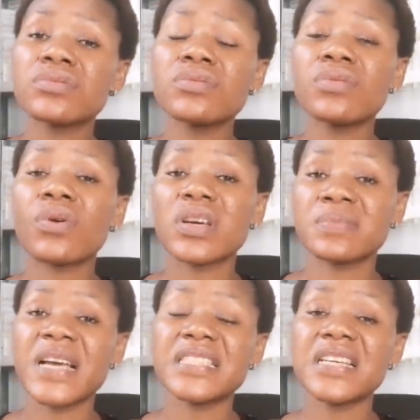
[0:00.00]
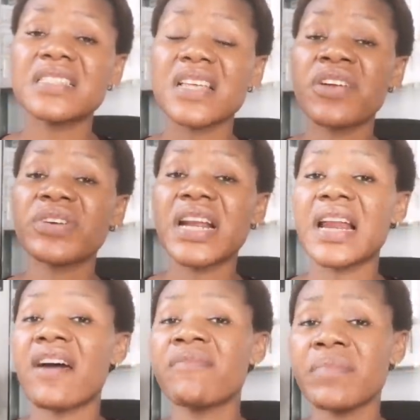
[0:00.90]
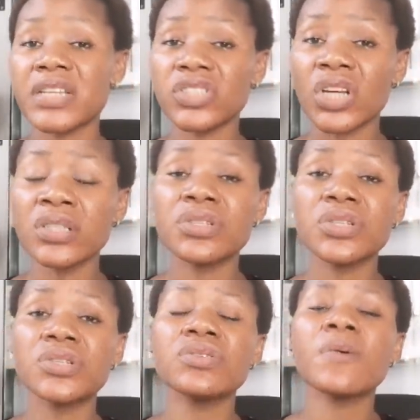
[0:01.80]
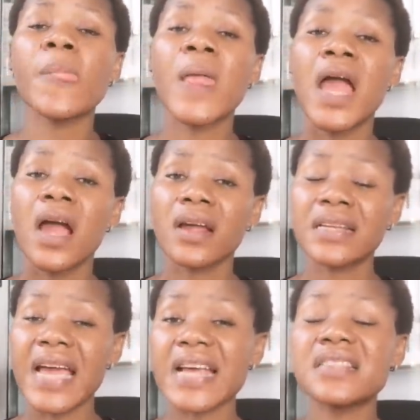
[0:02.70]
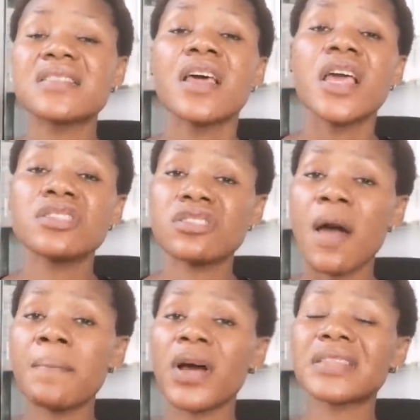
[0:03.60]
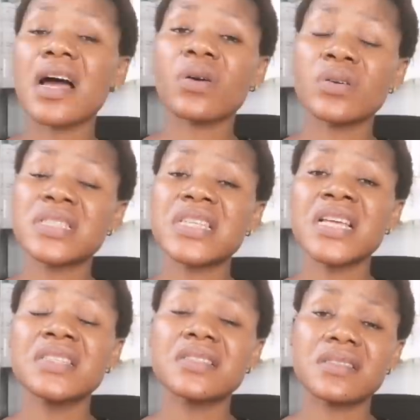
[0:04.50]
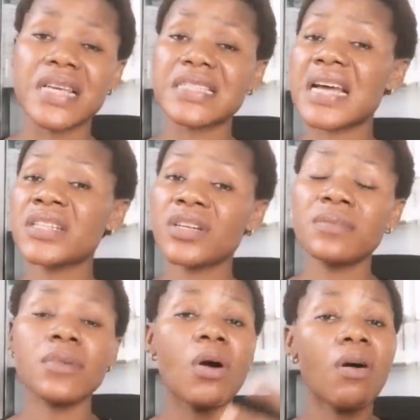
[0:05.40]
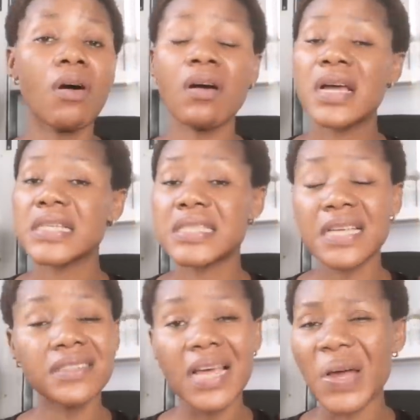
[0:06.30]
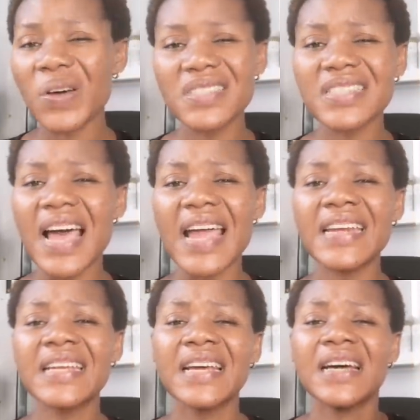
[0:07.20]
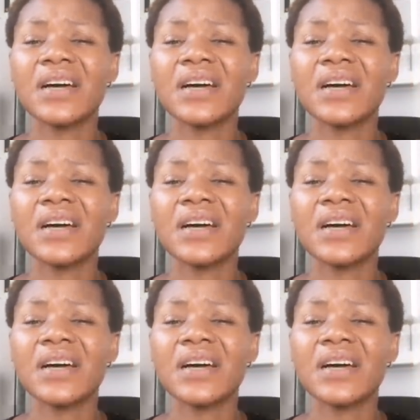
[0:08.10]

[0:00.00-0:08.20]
two cosmetics ingredients I've mentioned to you. Get a sunblock that contains titanium or zinc dioxide.